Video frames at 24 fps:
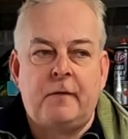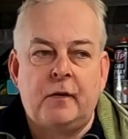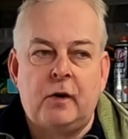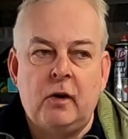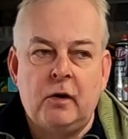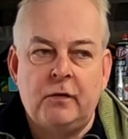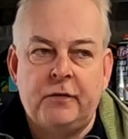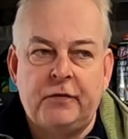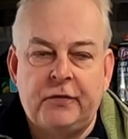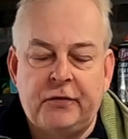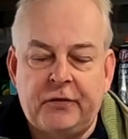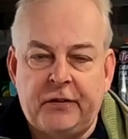
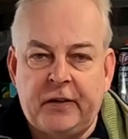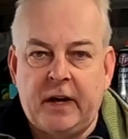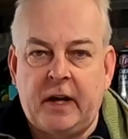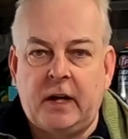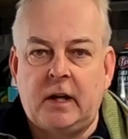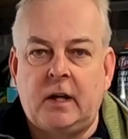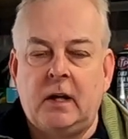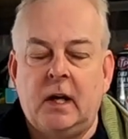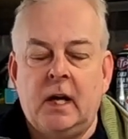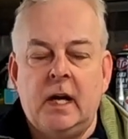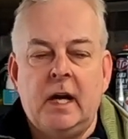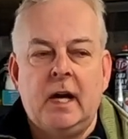forgot to
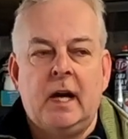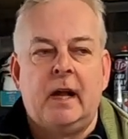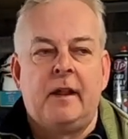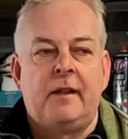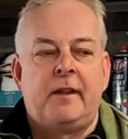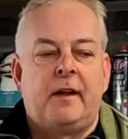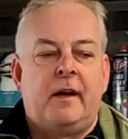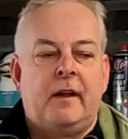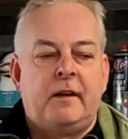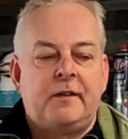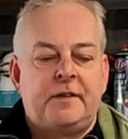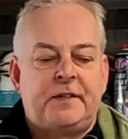say
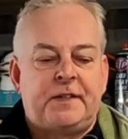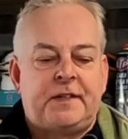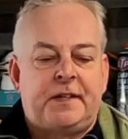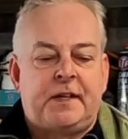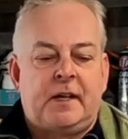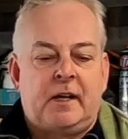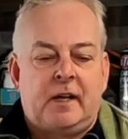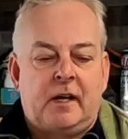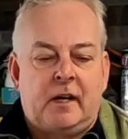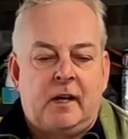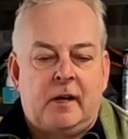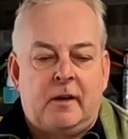
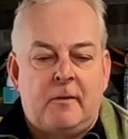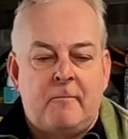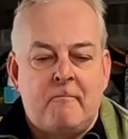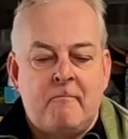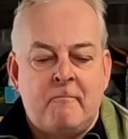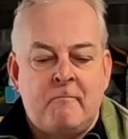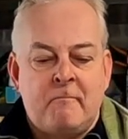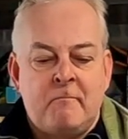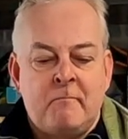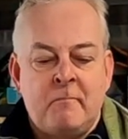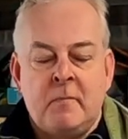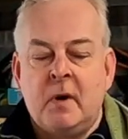that
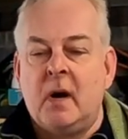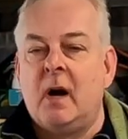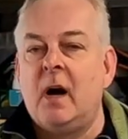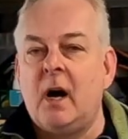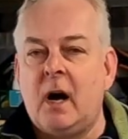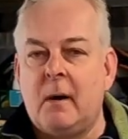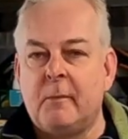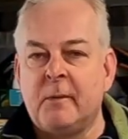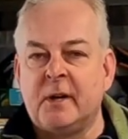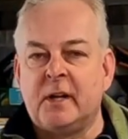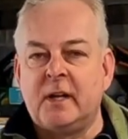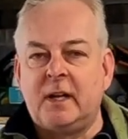I'm
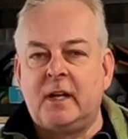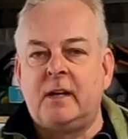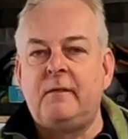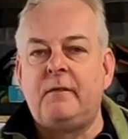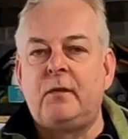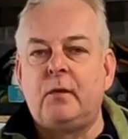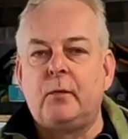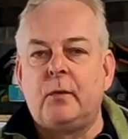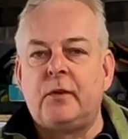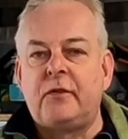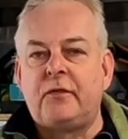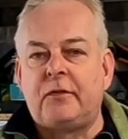going to
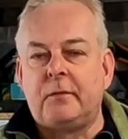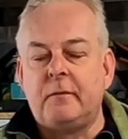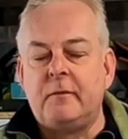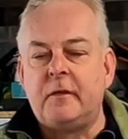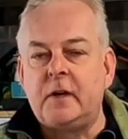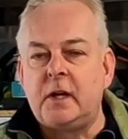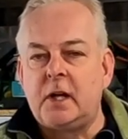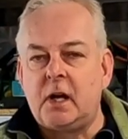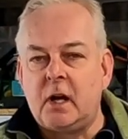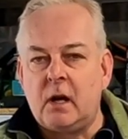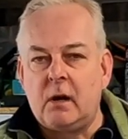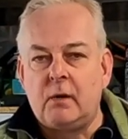leave you with some
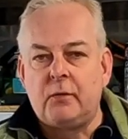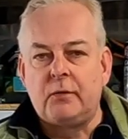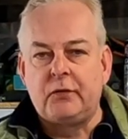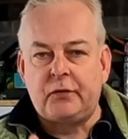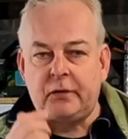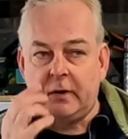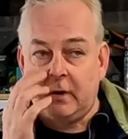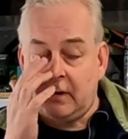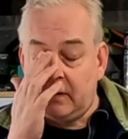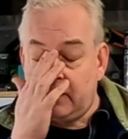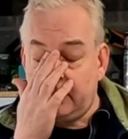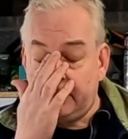
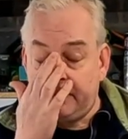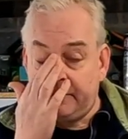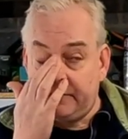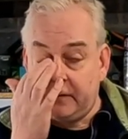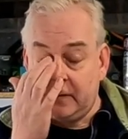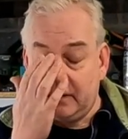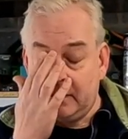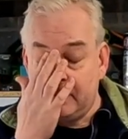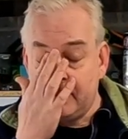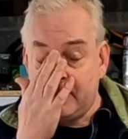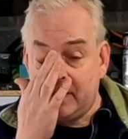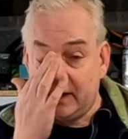videos
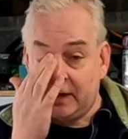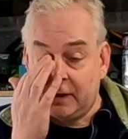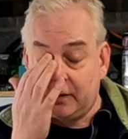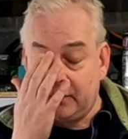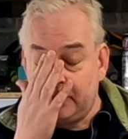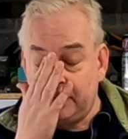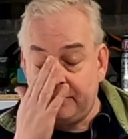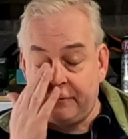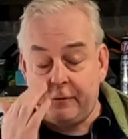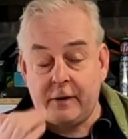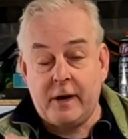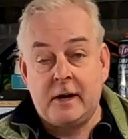of my
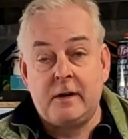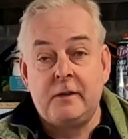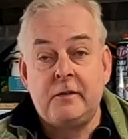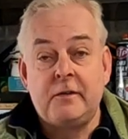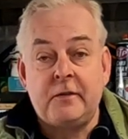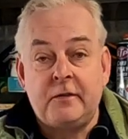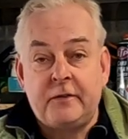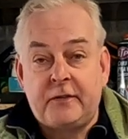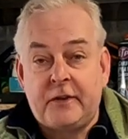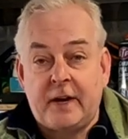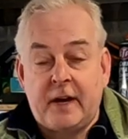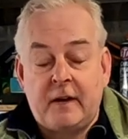good
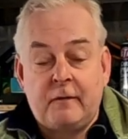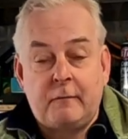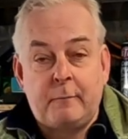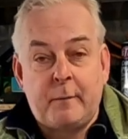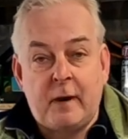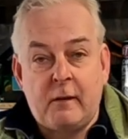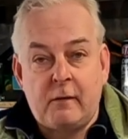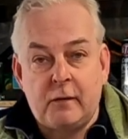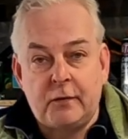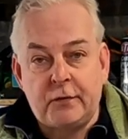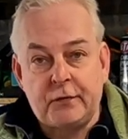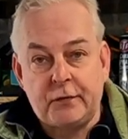friend Dave
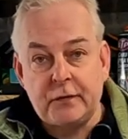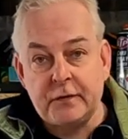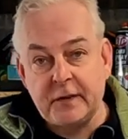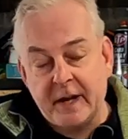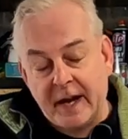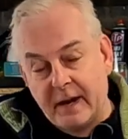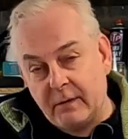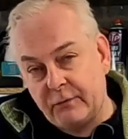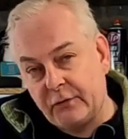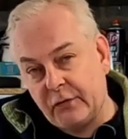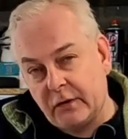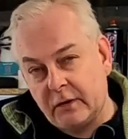Berrisford
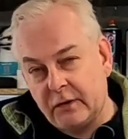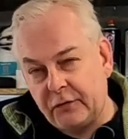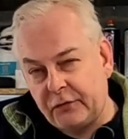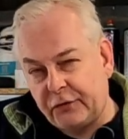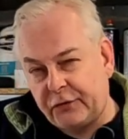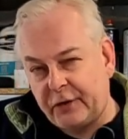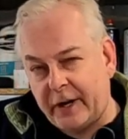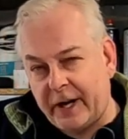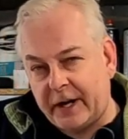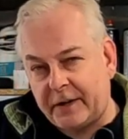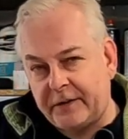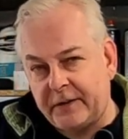out on
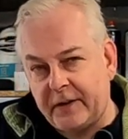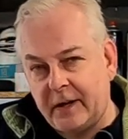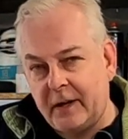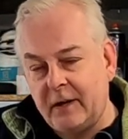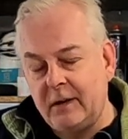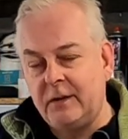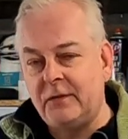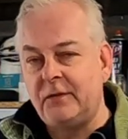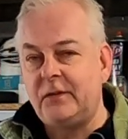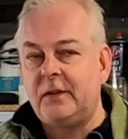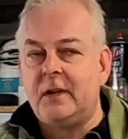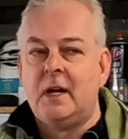his track
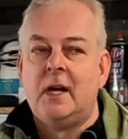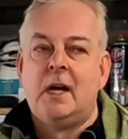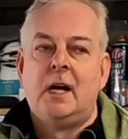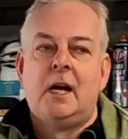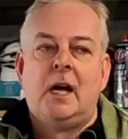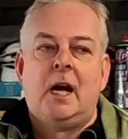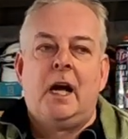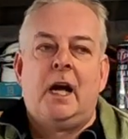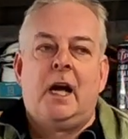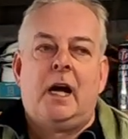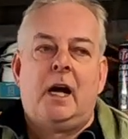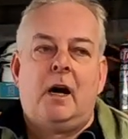days,
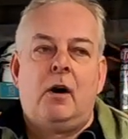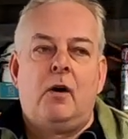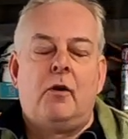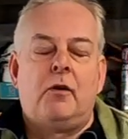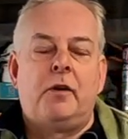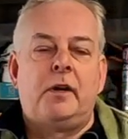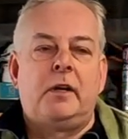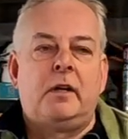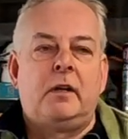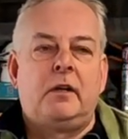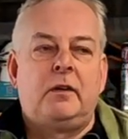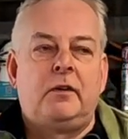
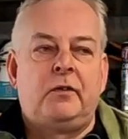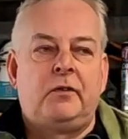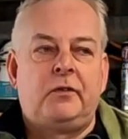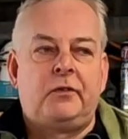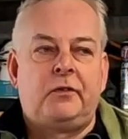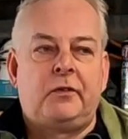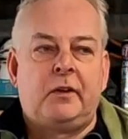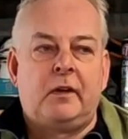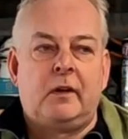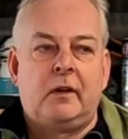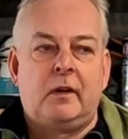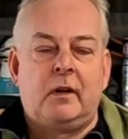on
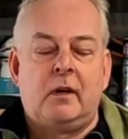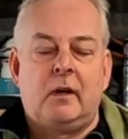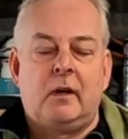his